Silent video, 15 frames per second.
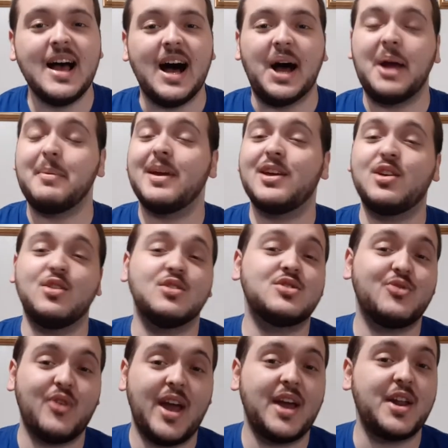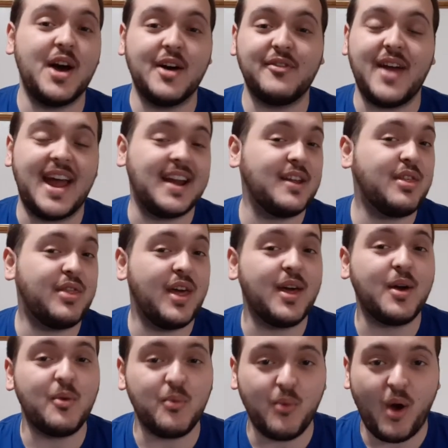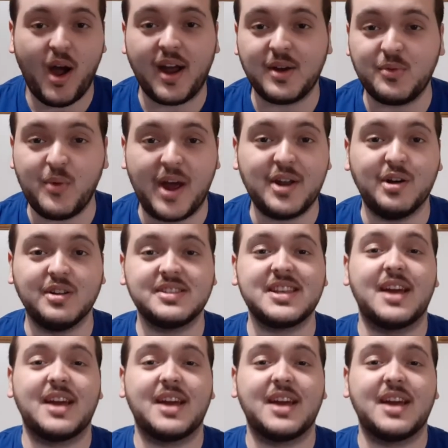I'm a huge fan of anything Ryan Reynolds.